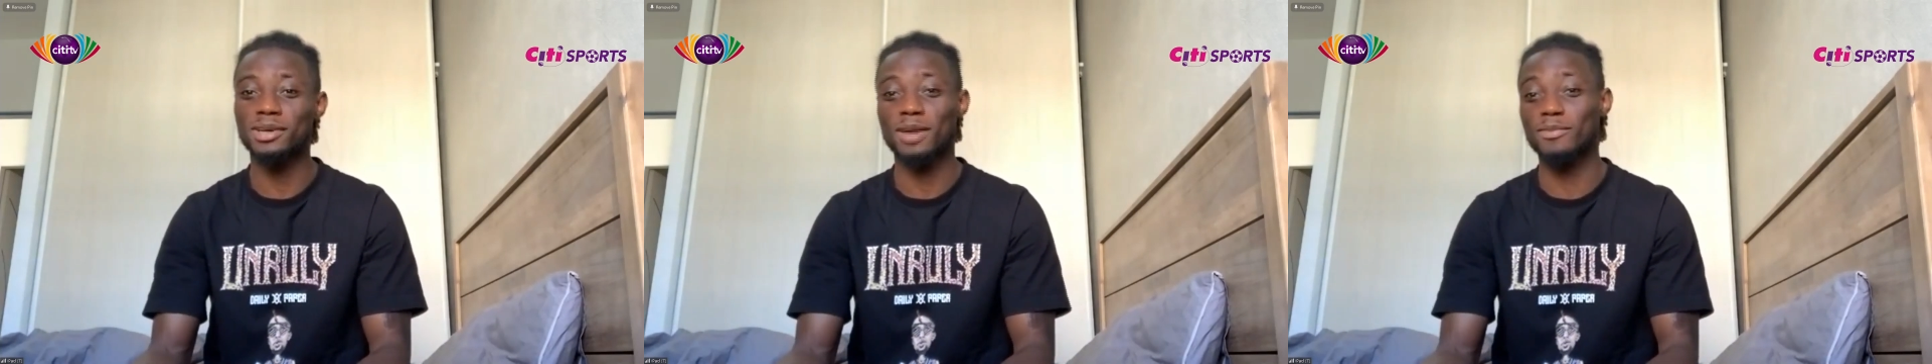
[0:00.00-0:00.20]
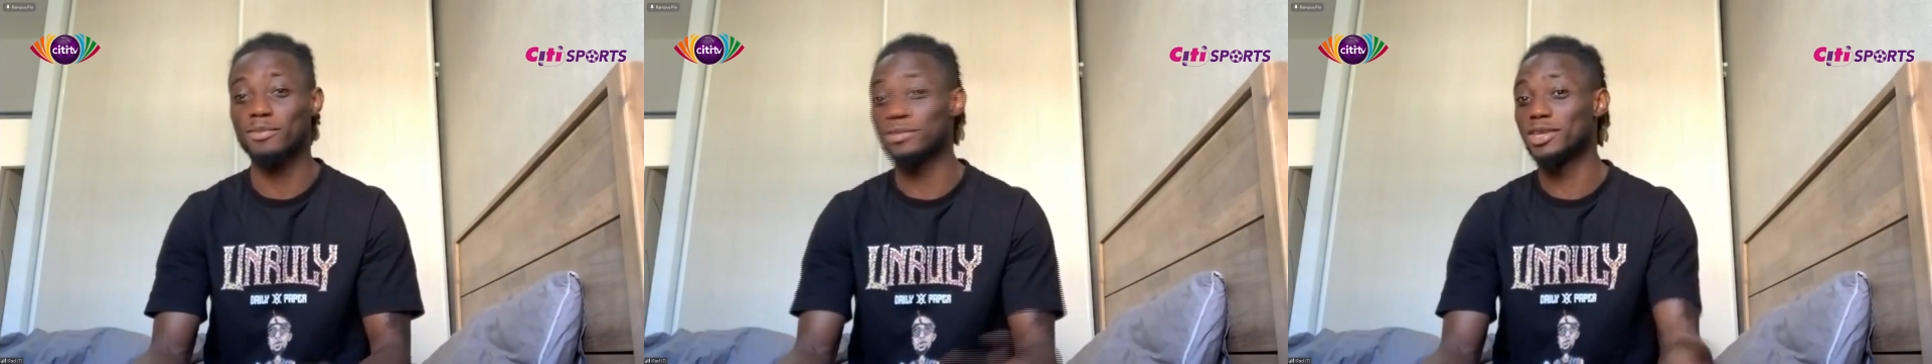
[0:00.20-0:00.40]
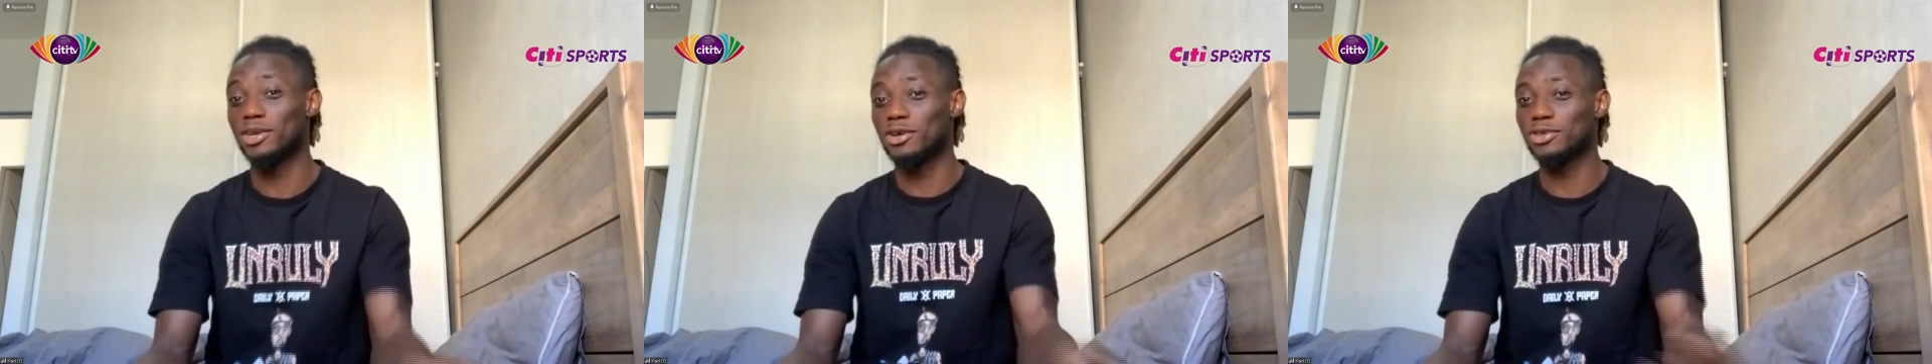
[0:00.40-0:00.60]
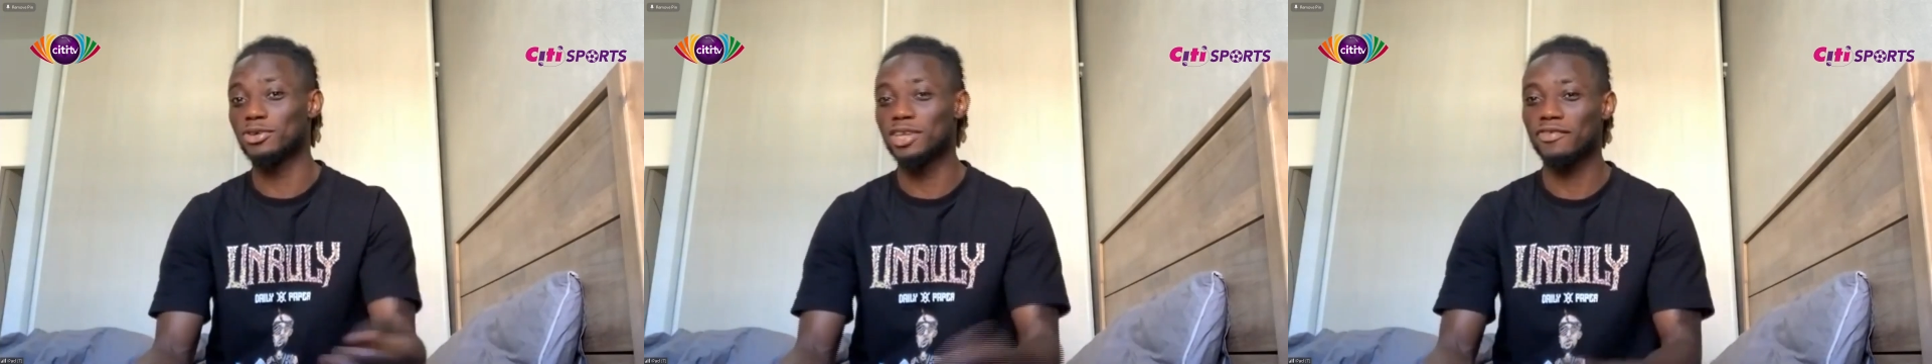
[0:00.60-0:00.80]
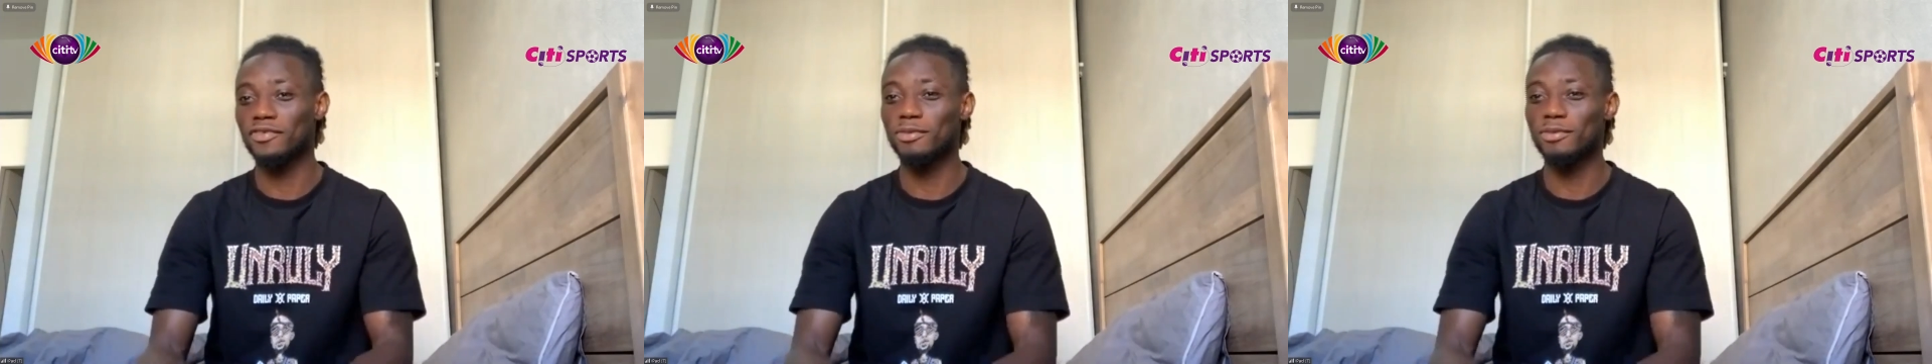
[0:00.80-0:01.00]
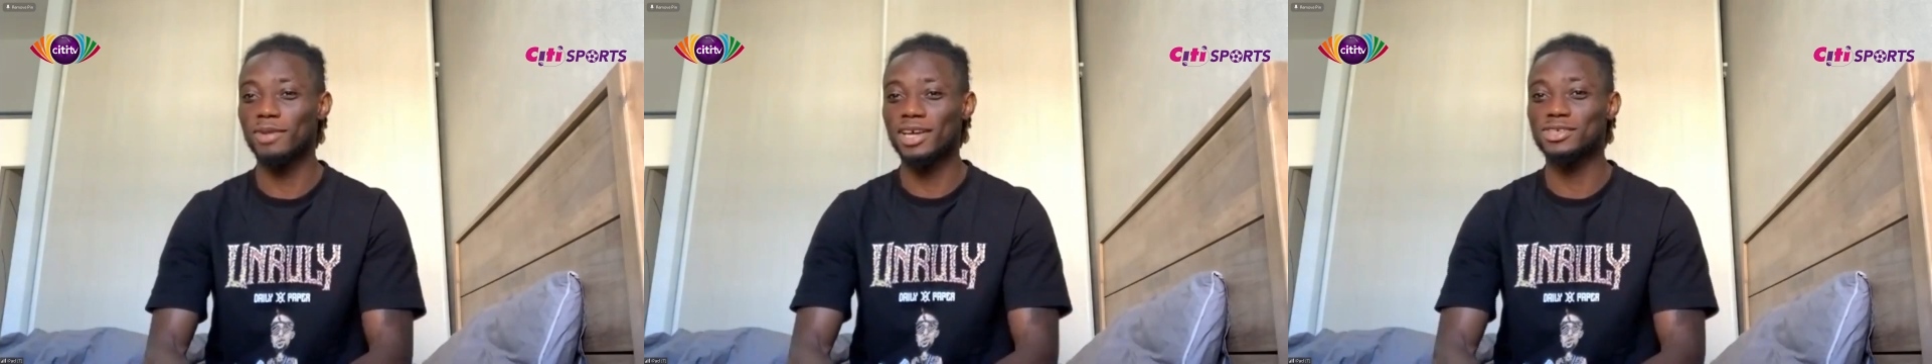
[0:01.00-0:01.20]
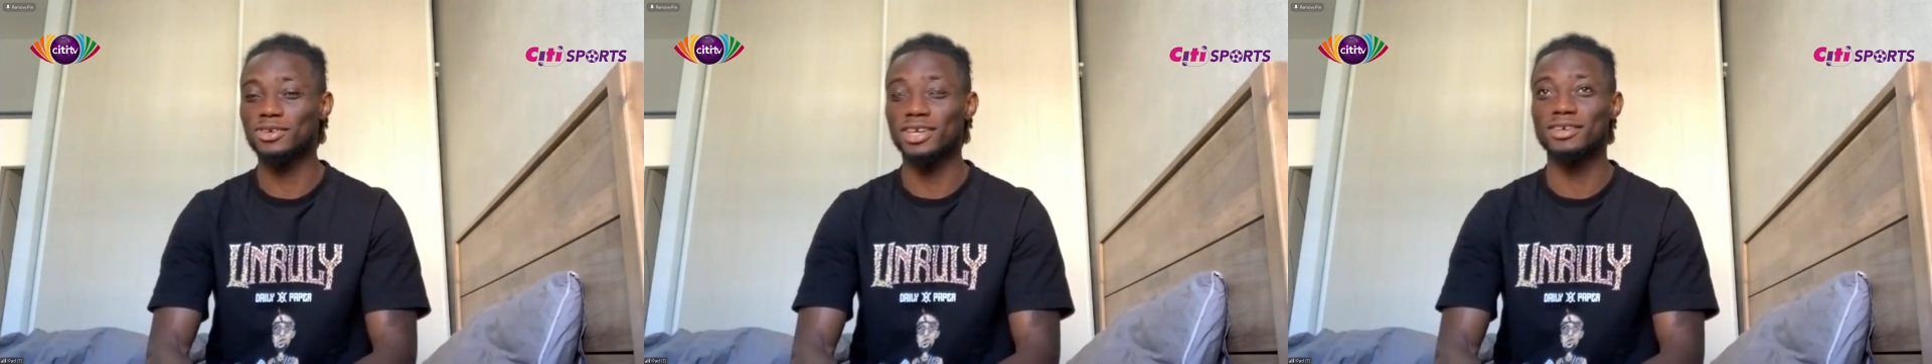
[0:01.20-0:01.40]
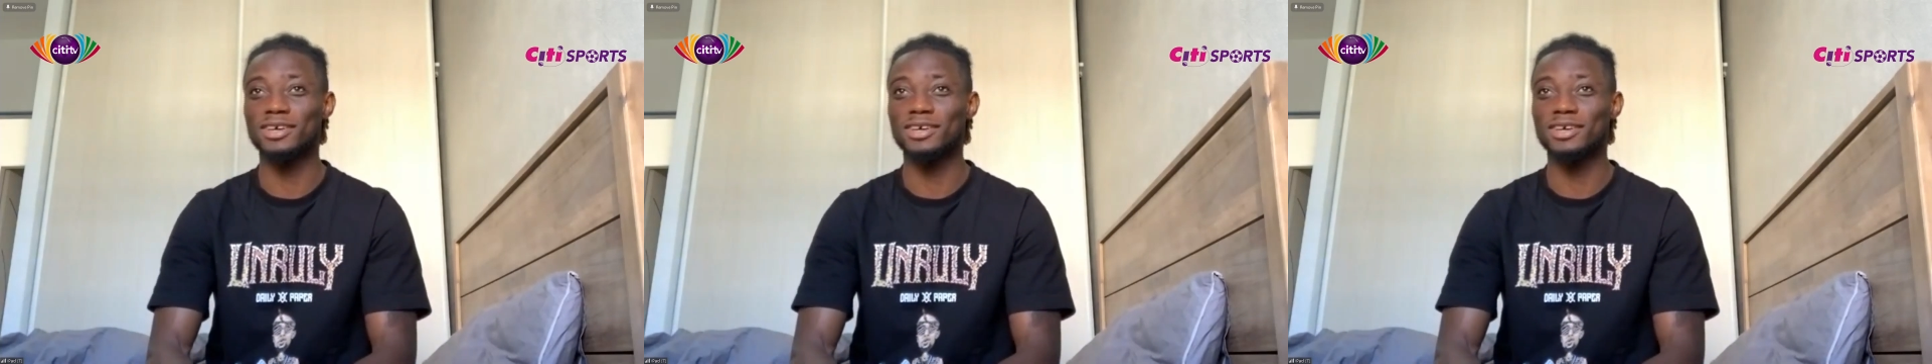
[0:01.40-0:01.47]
I mean, I was on the field, but I saw it.